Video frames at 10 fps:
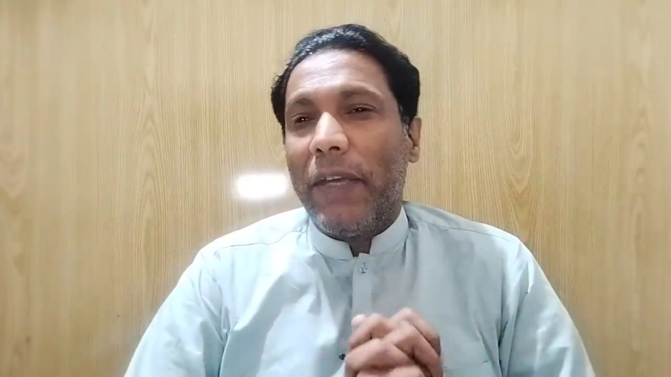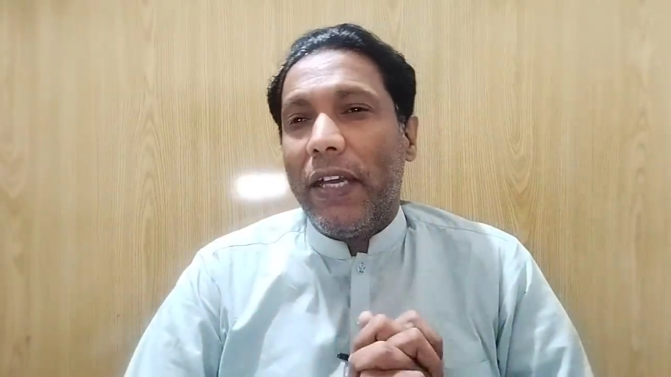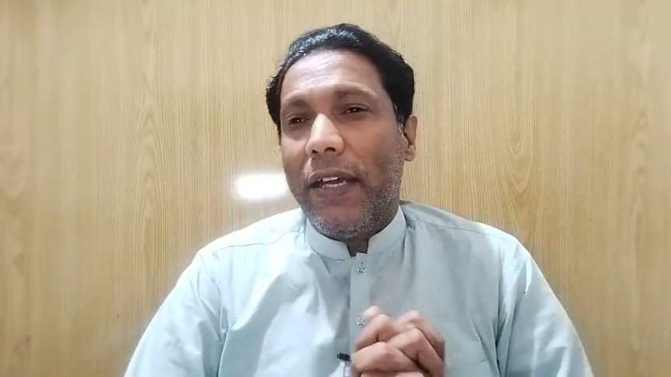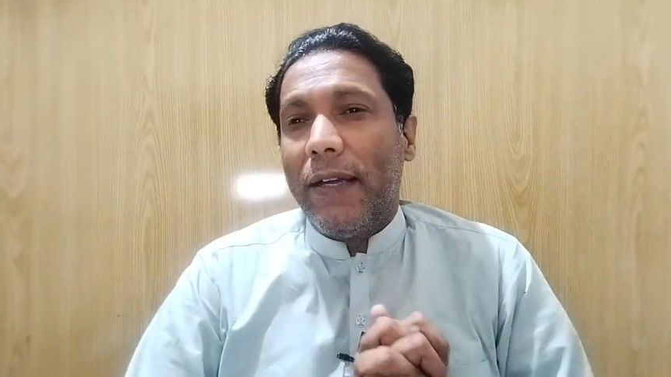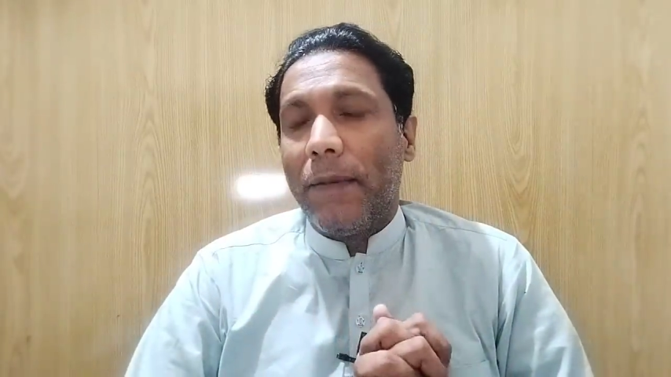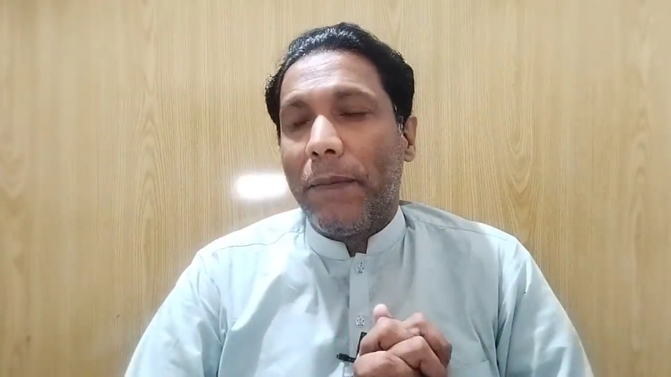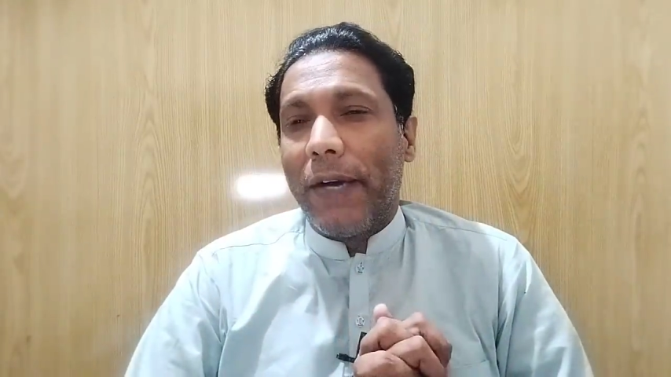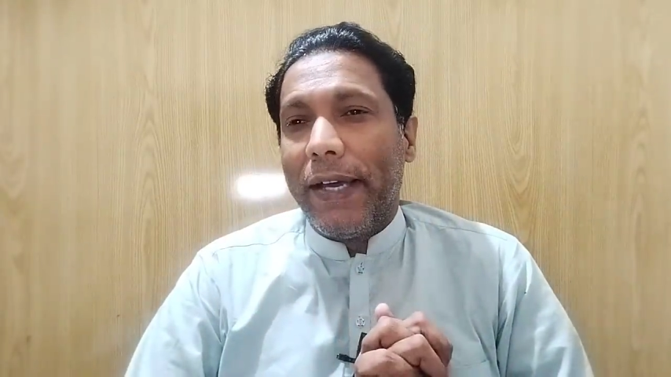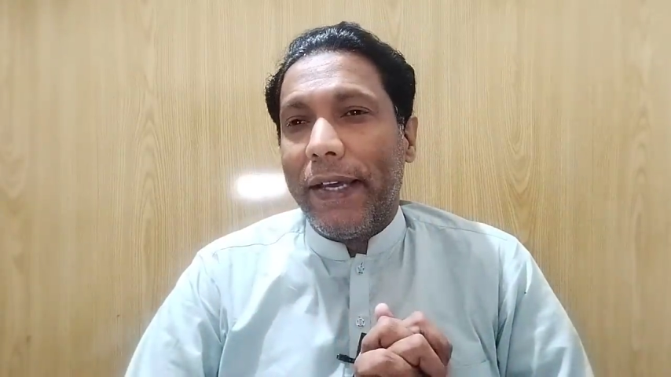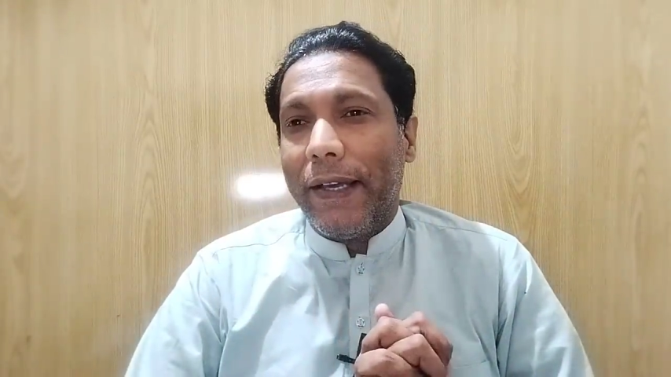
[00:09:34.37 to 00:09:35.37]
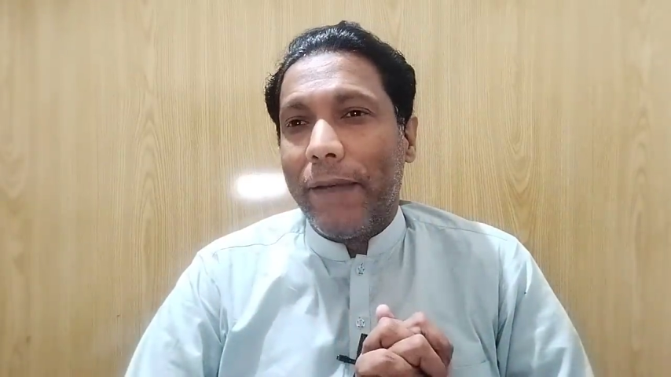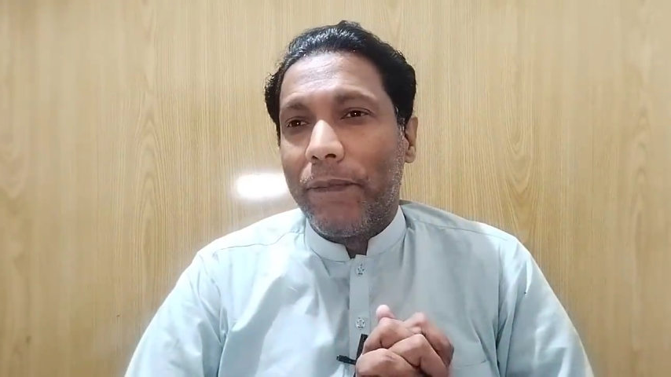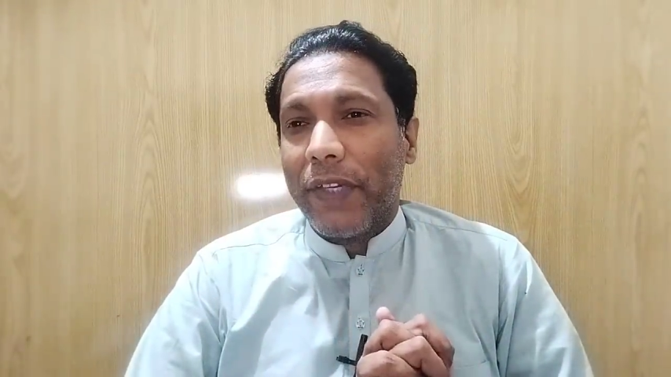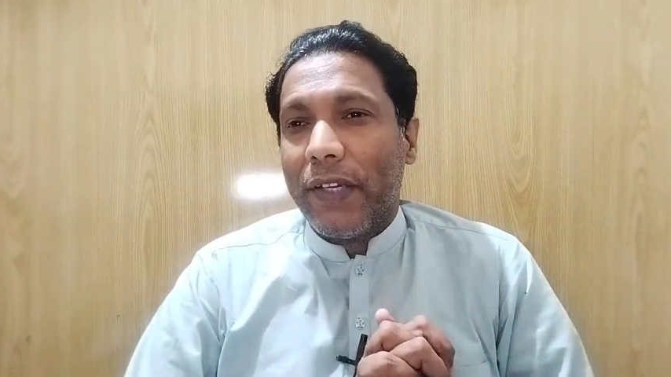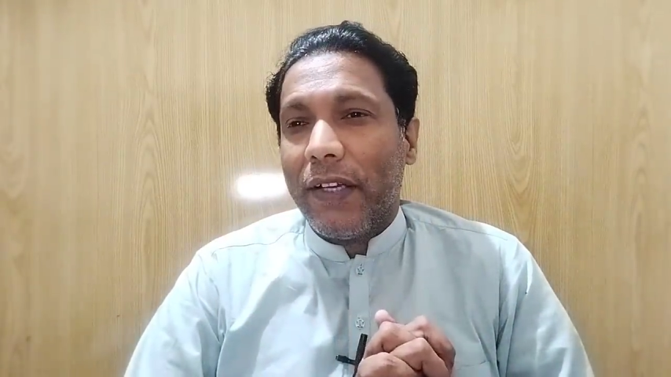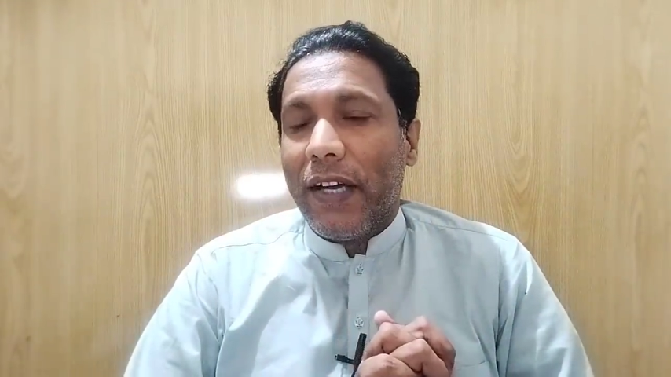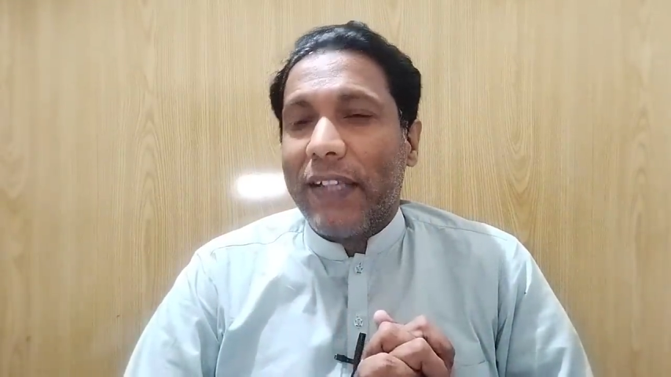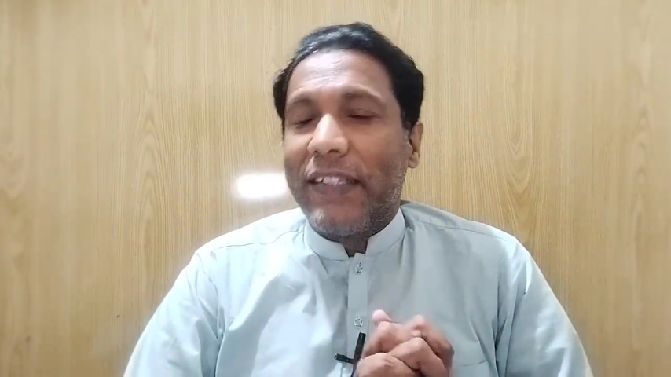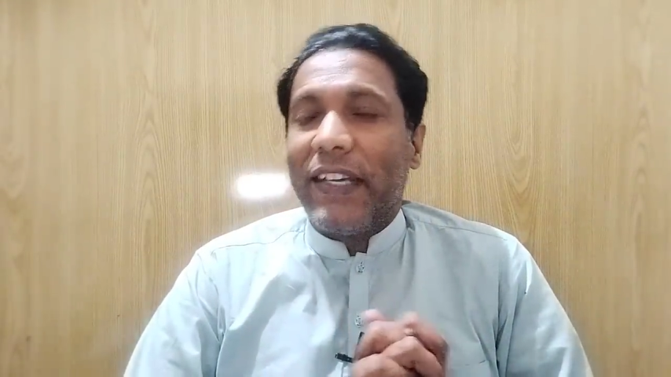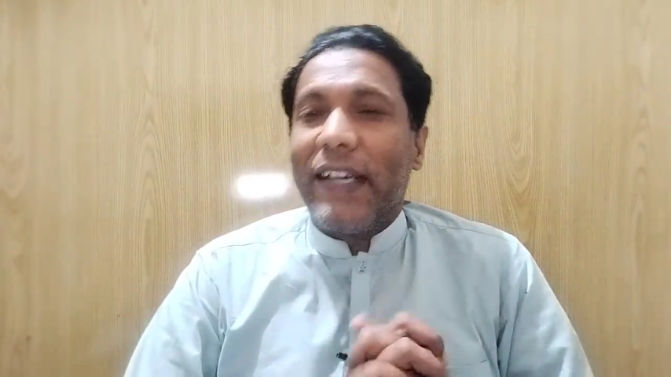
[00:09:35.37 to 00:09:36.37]
made by
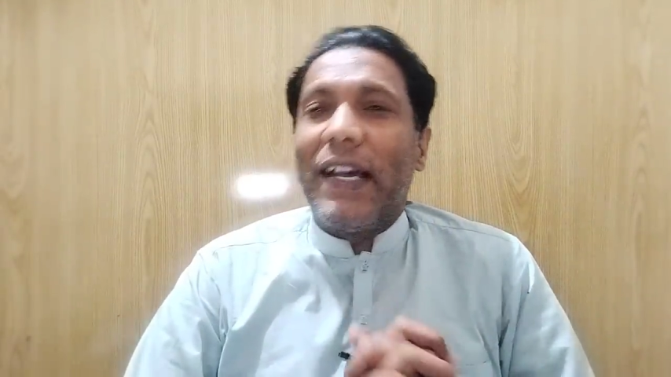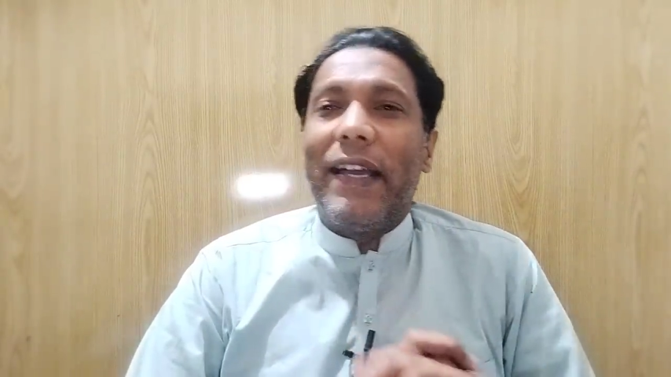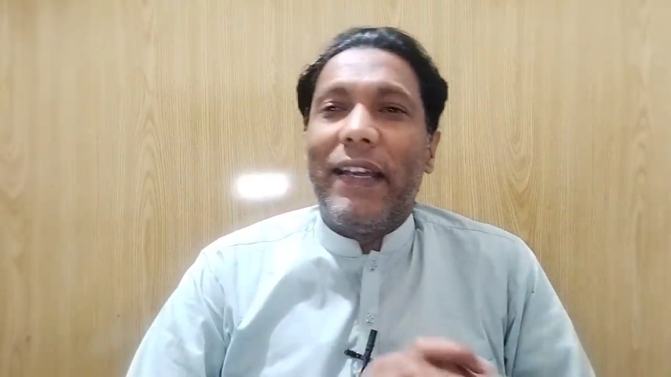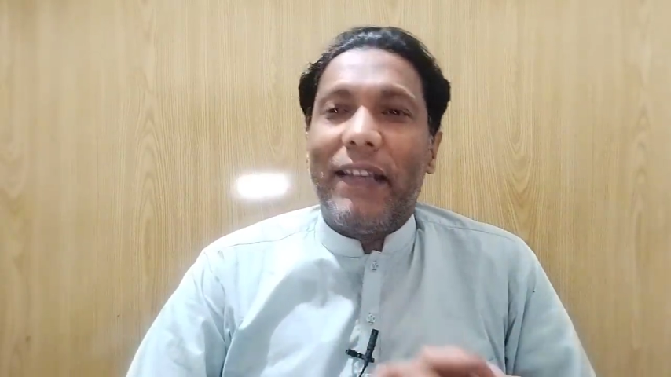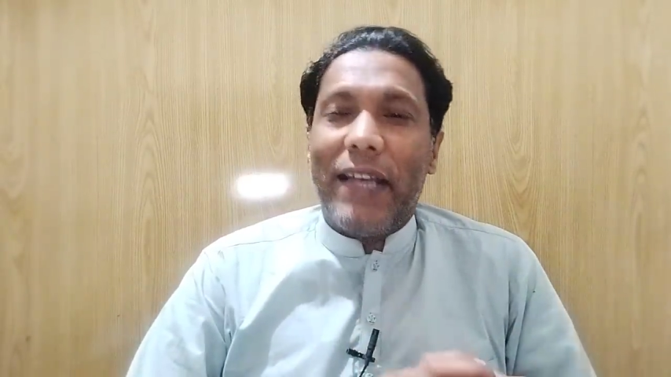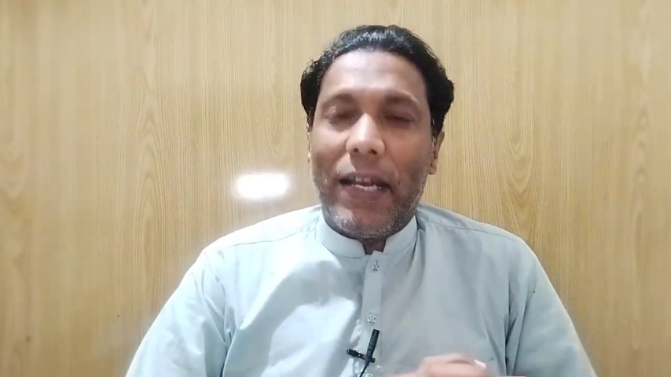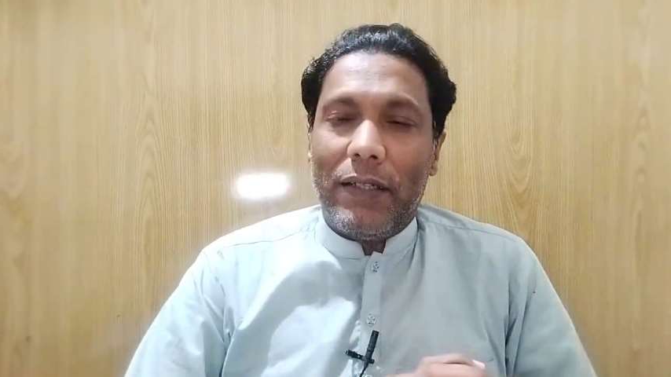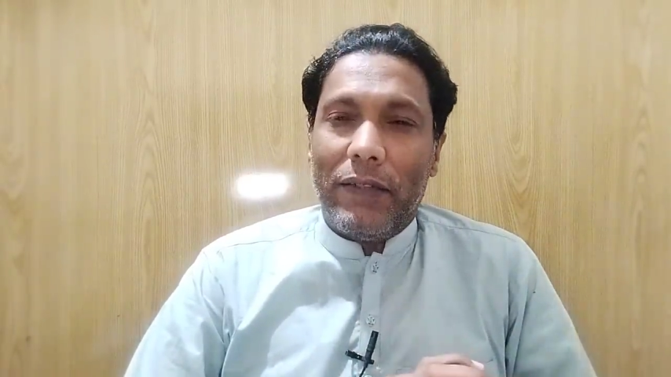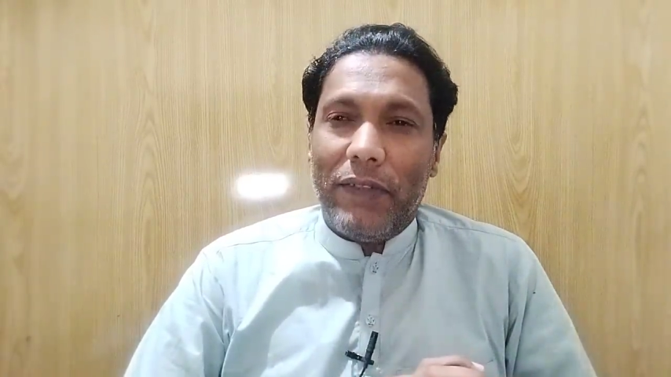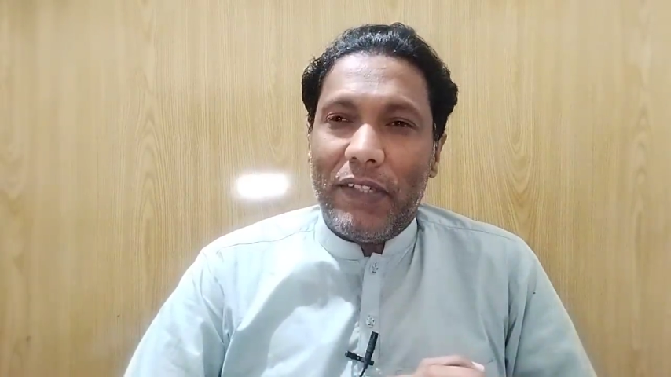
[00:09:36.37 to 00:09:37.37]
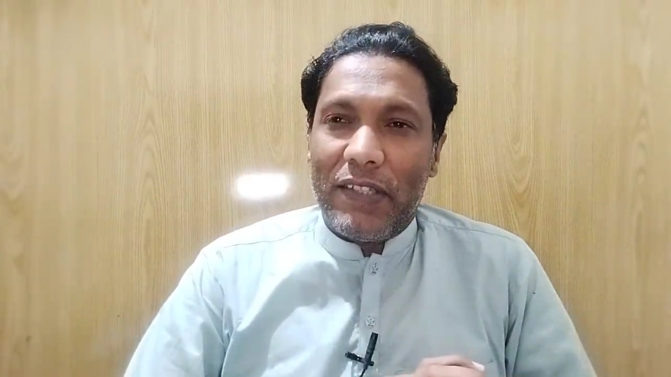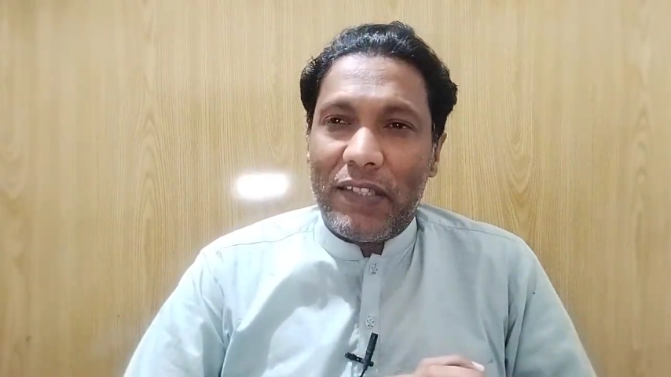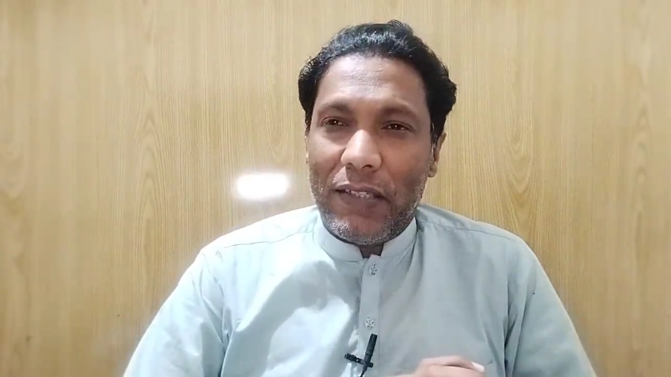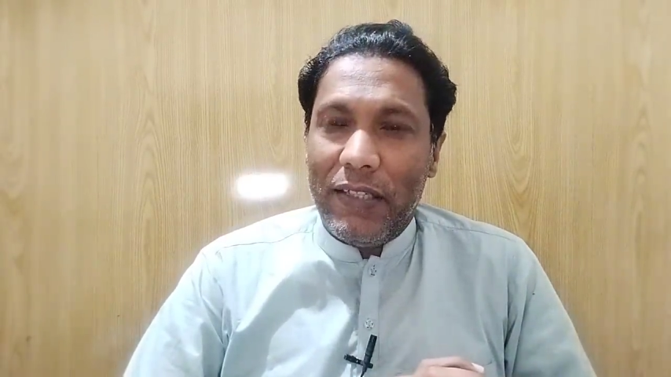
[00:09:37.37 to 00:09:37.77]
a Tigray activist.